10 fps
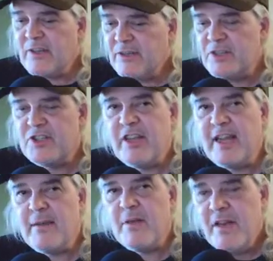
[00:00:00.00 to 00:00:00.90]
and
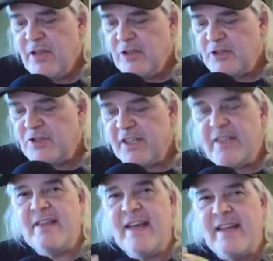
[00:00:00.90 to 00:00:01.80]
shame,
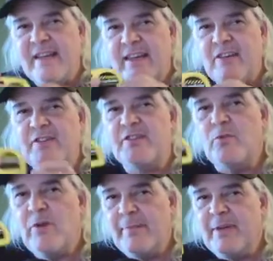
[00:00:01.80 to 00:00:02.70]
using that gift as a
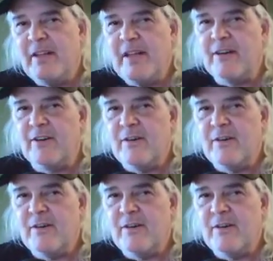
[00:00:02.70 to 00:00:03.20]
weapon later.